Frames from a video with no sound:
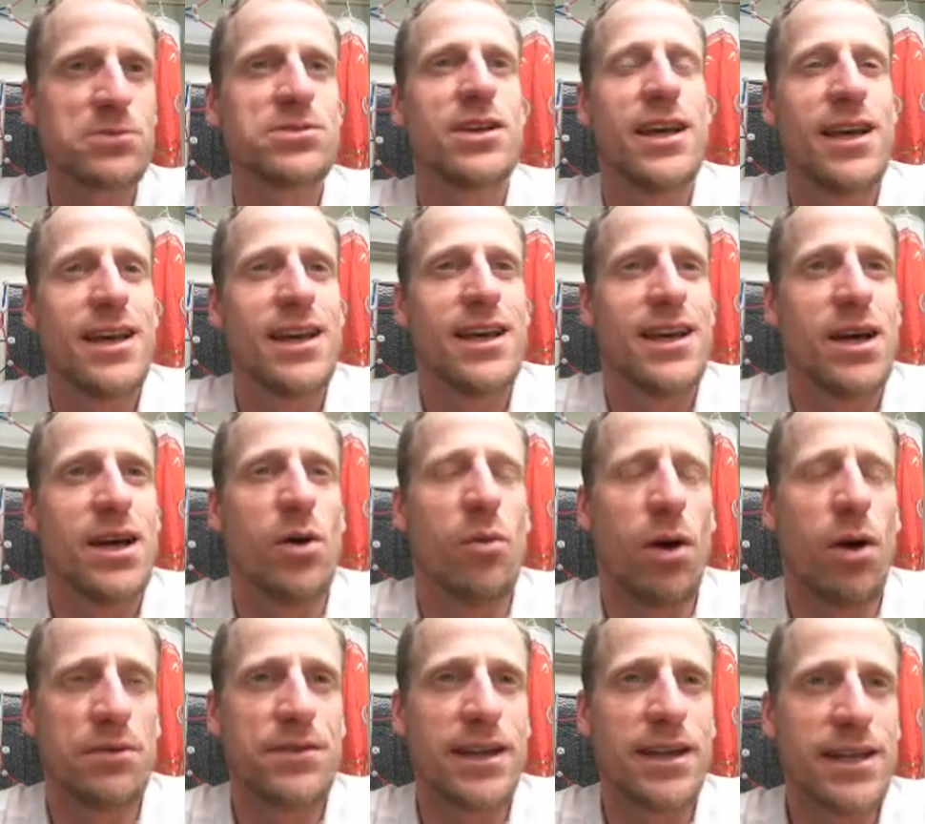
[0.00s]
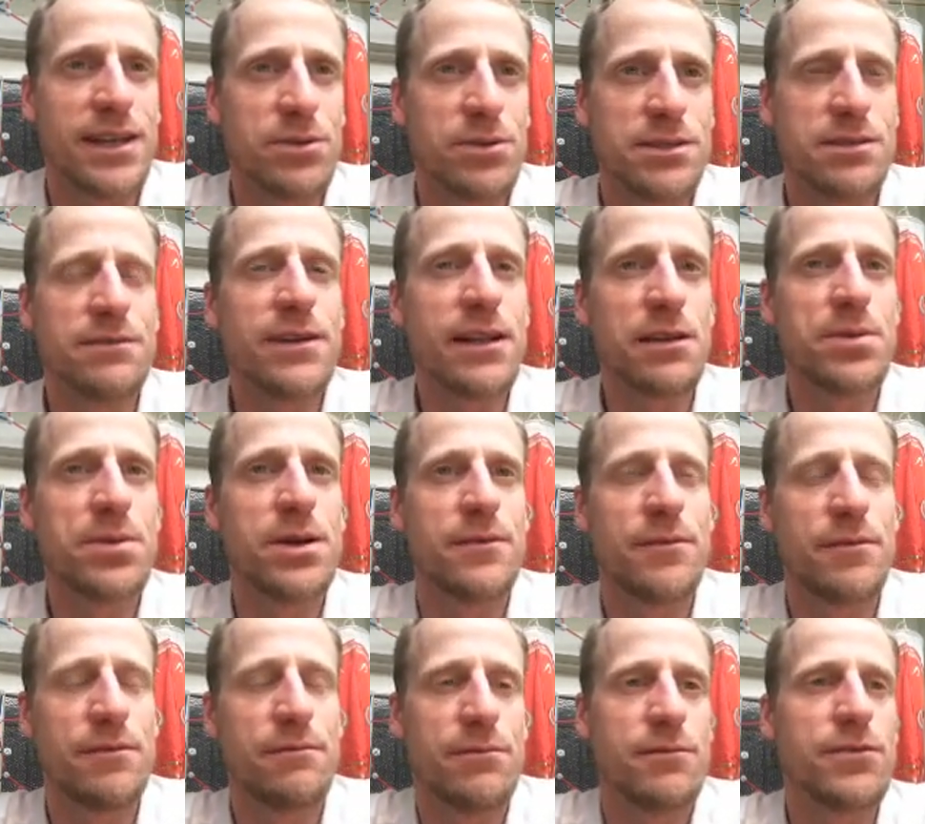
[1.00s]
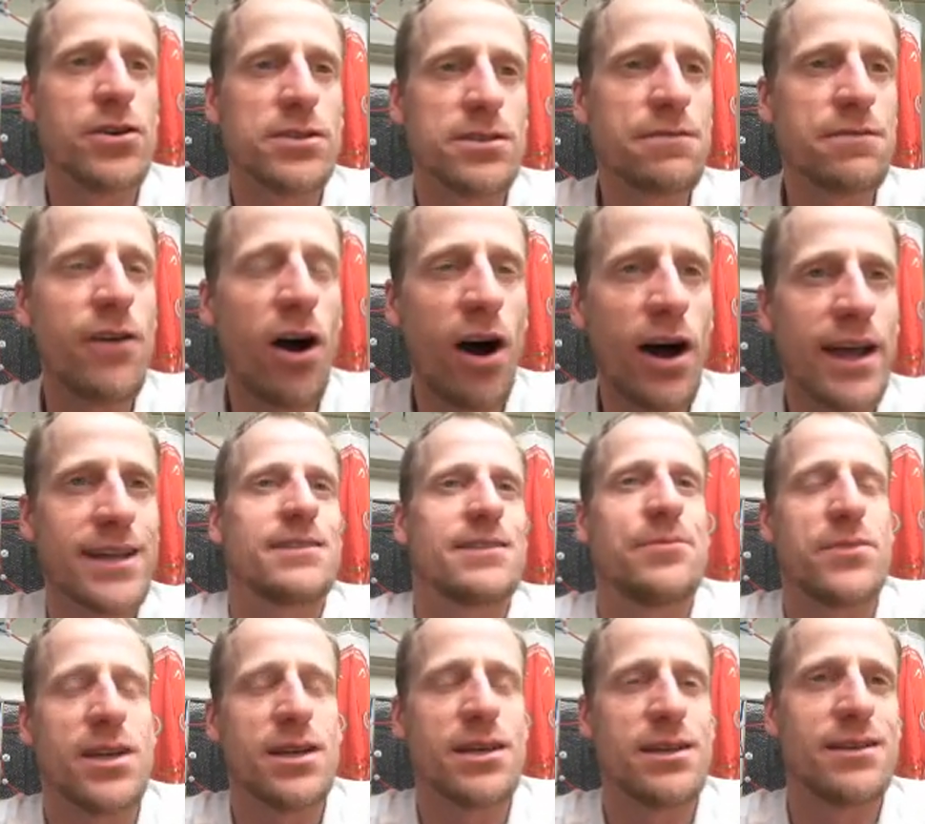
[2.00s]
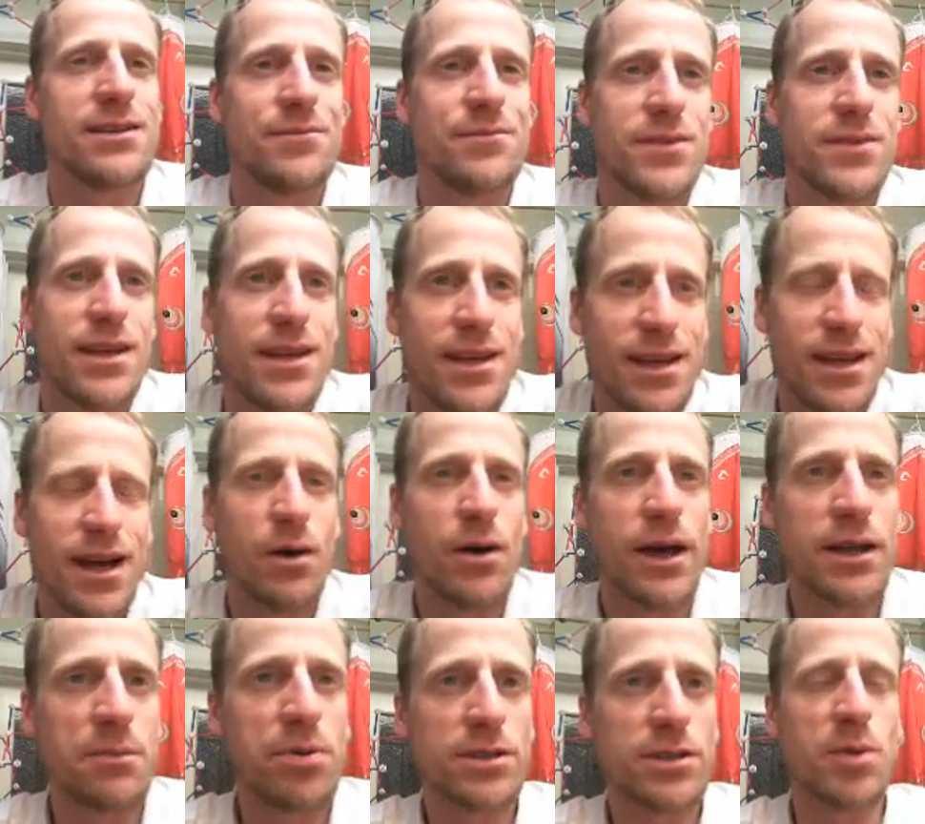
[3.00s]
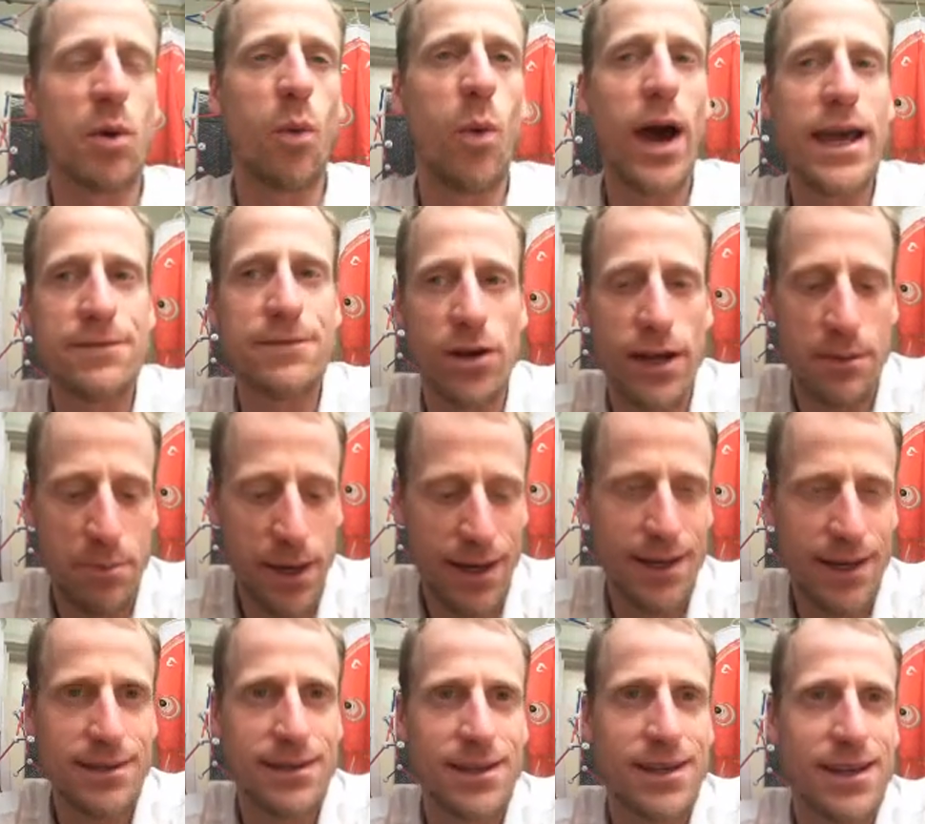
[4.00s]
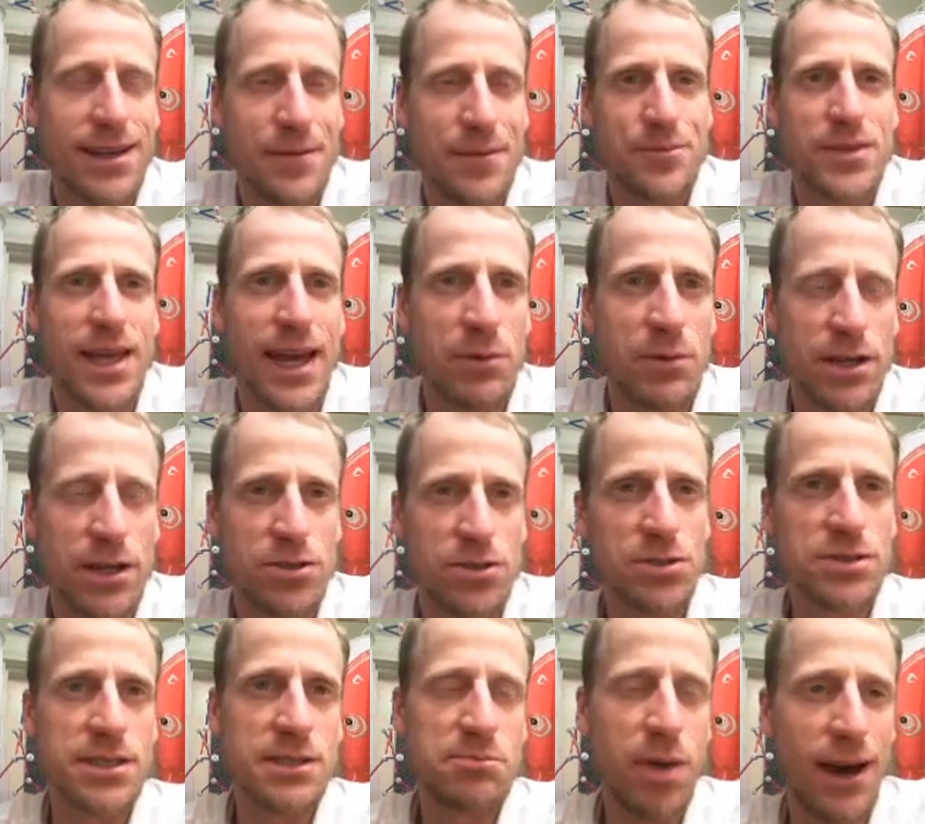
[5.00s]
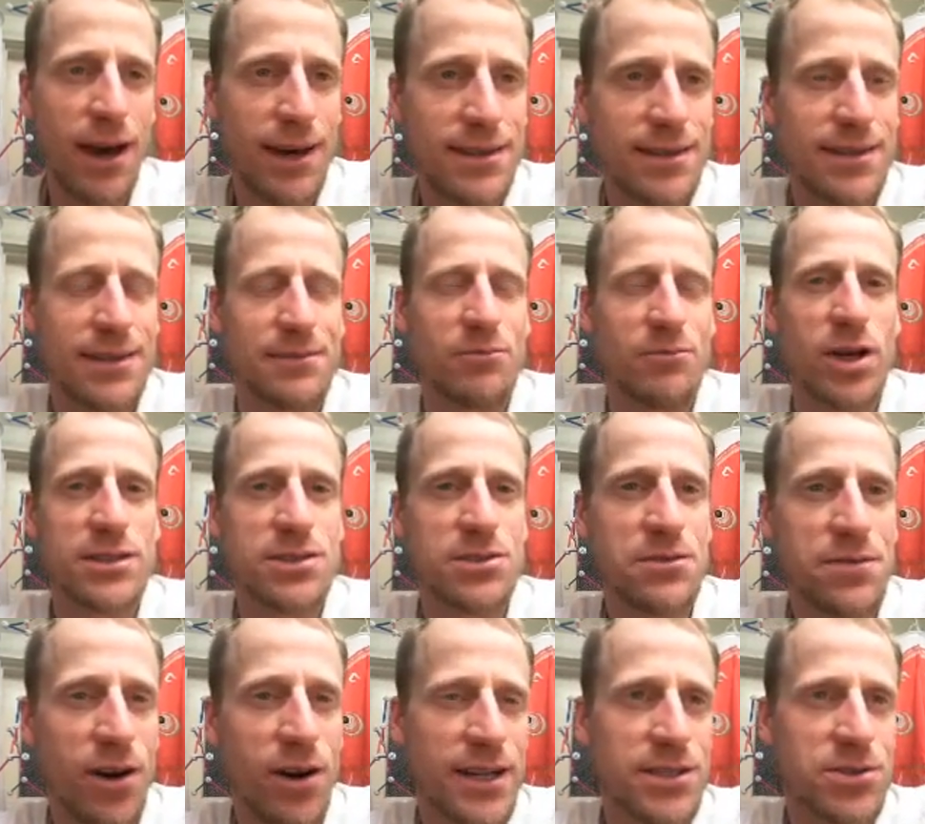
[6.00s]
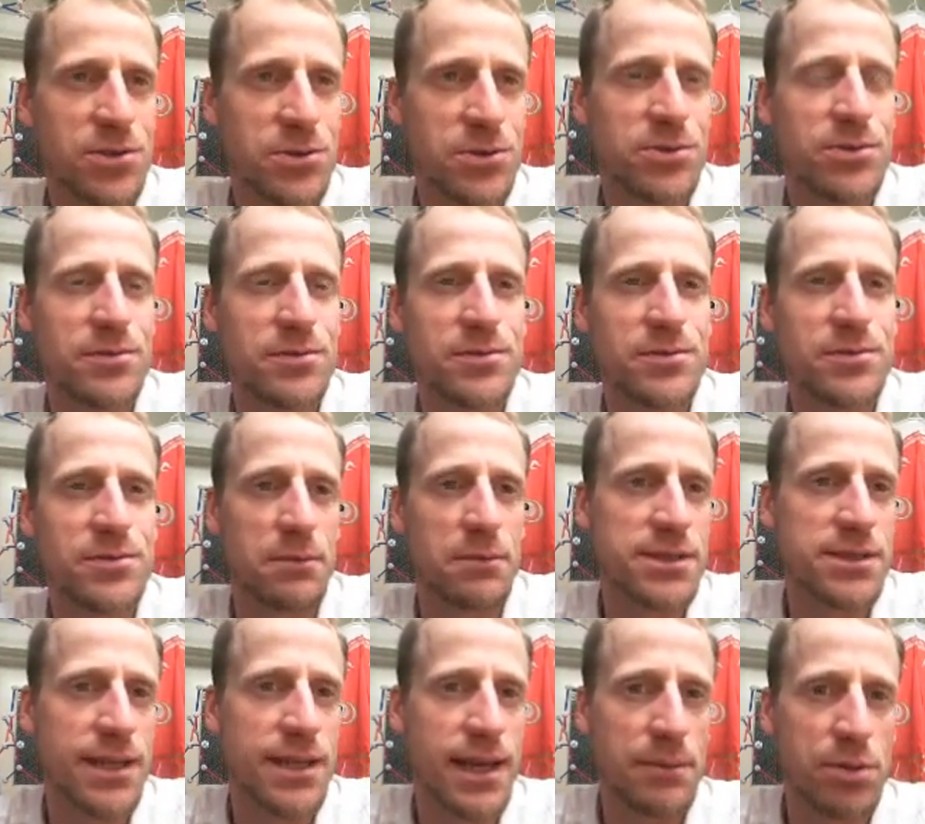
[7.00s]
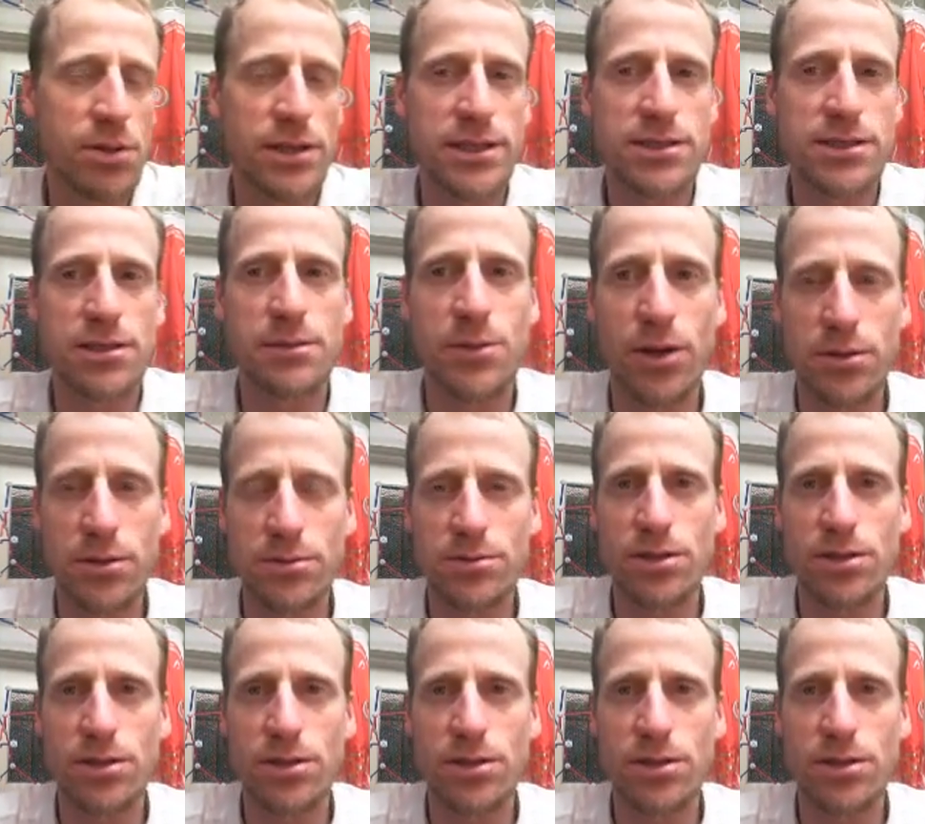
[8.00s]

then thinking of this academic idealized coordinate system, how can we apply that to our heterogeneous models? What we've done here is first define